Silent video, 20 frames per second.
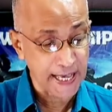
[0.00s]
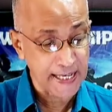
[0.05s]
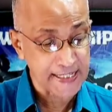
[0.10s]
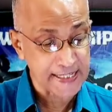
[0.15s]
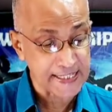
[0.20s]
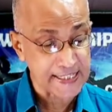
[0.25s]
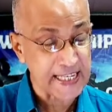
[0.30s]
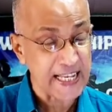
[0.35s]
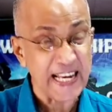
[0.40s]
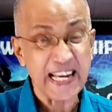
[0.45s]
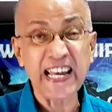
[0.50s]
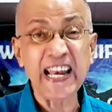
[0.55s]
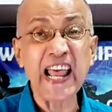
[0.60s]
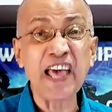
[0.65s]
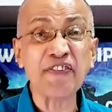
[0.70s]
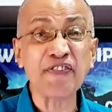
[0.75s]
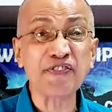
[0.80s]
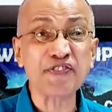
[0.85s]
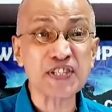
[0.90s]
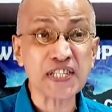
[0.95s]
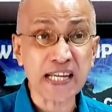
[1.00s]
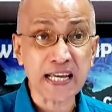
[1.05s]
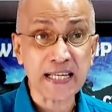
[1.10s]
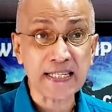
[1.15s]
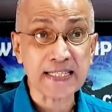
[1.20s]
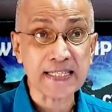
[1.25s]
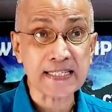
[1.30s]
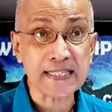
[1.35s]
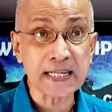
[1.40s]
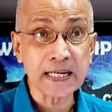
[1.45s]
has left
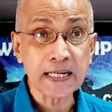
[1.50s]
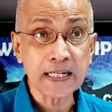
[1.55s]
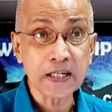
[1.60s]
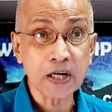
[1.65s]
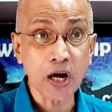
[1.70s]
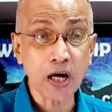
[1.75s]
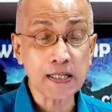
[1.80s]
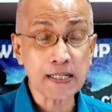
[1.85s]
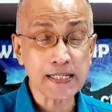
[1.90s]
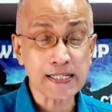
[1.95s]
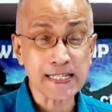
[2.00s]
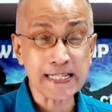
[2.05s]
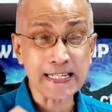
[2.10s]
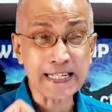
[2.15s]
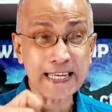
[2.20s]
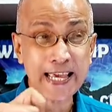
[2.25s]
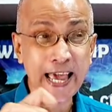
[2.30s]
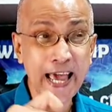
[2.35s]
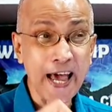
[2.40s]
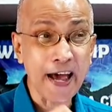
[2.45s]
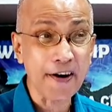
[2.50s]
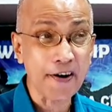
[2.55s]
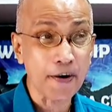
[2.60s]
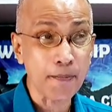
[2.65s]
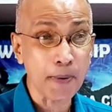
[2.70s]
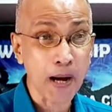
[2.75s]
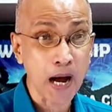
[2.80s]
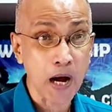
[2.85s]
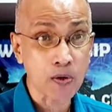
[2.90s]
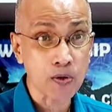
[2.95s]
us, God doesn't care
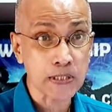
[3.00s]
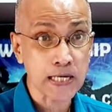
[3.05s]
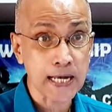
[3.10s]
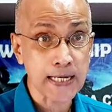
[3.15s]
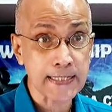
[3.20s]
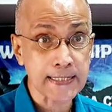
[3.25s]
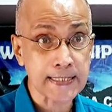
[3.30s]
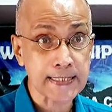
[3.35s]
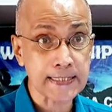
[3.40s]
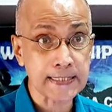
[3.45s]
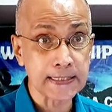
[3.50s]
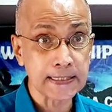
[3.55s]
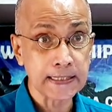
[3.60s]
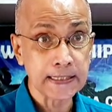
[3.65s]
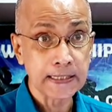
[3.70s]
about us,